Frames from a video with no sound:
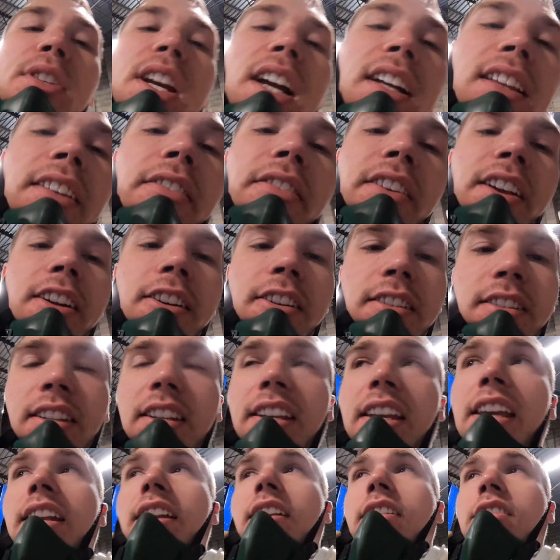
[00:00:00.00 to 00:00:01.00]
objective here is
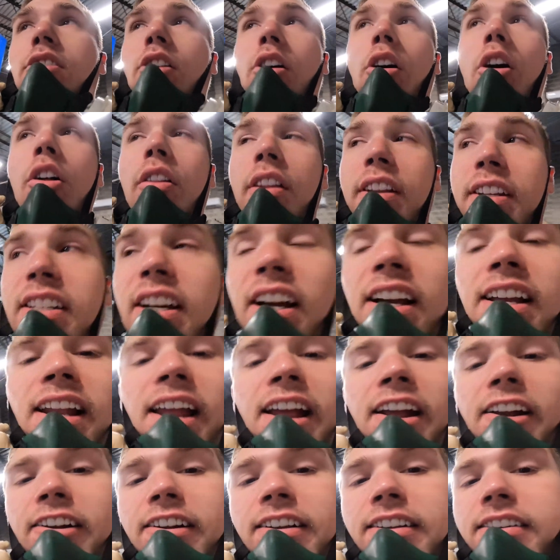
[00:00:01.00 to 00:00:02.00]
to get into all the tight
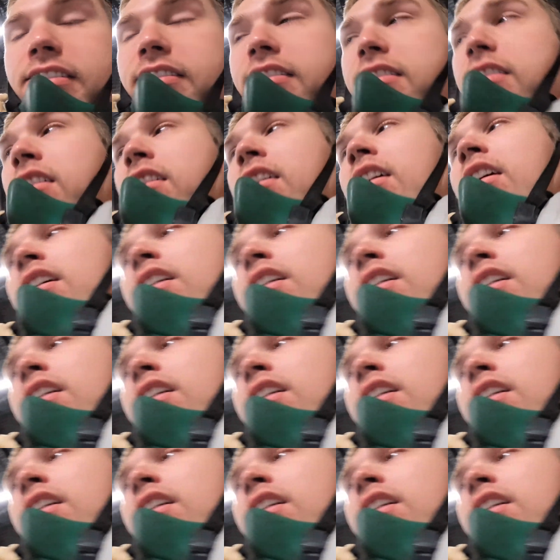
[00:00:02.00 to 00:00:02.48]
areas.